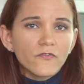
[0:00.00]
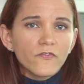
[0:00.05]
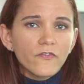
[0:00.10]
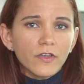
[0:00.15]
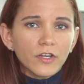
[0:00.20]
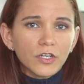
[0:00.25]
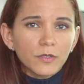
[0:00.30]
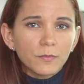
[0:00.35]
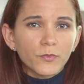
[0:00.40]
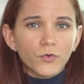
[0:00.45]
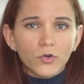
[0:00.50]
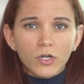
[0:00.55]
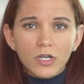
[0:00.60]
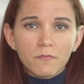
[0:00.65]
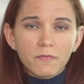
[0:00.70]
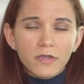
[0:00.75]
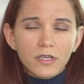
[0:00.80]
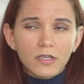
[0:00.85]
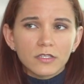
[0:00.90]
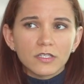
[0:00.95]
is very
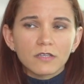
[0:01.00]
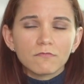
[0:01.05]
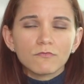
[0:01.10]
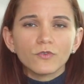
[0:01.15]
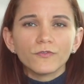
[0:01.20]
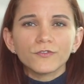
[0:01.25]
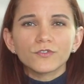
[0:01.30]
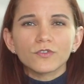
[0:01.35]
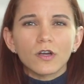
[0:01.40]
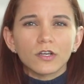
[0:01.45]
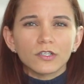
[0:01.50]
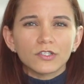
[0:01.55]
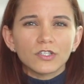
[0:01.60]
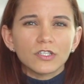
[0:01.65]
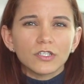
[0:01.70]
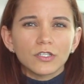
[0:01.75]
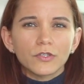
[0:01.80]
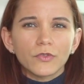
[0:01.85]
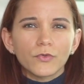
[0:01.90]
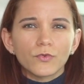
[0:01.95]
important because it moves
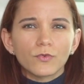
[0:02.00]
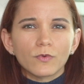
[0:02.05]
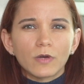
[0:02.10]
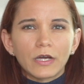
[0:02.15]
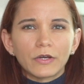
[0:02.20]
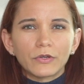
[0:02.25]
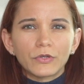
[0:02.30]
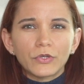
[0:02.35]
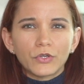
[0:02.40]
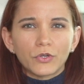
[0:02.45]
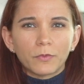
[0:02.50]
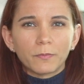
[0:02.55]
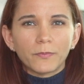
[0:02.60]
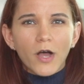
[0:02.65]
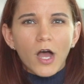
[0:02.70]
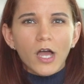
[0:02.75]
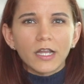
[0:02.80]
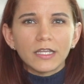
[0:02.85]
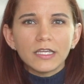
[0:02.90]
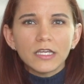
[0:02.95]
oxygen throughout your
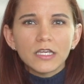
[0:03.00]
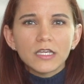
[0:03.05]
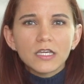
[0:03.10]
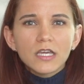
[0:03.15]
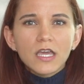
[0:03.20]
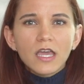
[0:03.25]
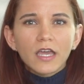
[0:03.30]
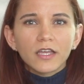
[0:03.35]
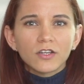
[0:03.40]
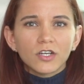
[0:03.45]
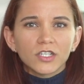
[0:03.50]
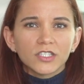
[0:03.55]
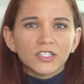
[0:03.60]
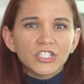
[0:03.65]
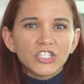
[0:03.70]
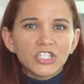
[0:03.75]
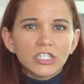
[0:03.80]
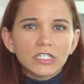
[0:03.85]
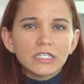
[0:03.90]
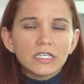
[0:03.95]
body, and
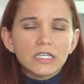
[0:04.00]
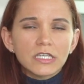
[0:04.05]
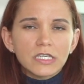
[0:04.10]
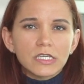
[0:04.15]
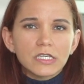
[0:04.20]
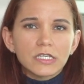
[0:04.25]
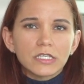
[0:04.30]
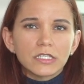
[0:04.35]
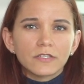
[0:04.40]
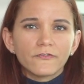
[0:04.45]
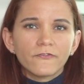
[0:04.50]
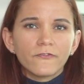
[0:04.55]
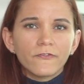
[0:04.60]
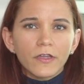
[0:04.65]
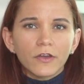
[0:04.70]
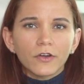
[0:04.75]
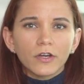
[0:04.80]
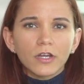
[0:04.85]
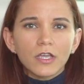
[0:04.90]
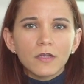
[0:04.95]
oxygen is
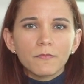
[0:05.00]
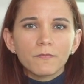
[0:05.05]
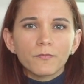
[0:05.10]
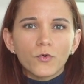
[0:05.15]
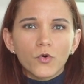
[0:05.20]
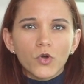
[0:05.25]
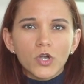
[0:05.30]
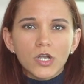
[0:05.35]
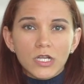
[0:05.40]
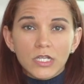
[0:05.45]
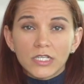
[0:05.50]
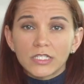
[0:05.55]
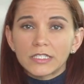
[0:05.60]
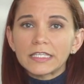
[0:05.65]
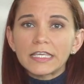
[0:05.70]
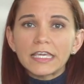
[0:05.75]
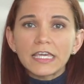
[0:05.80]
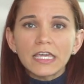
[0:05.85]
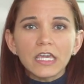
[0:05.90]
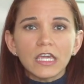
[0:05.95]
very important.
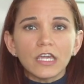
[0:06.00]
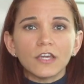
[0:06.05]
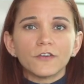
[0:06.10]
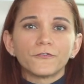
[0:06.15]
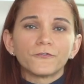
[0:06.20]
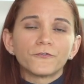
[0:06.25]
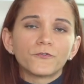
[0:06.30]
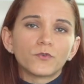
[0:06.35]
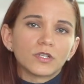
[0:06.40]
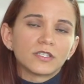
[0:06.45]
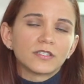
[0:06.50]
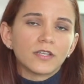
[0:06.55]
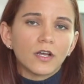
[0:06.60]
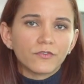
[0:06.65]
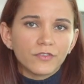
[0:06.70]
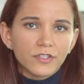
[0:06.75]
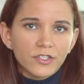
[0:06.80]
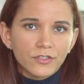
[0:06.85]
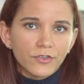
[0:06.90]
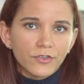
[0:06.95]
It's key for cell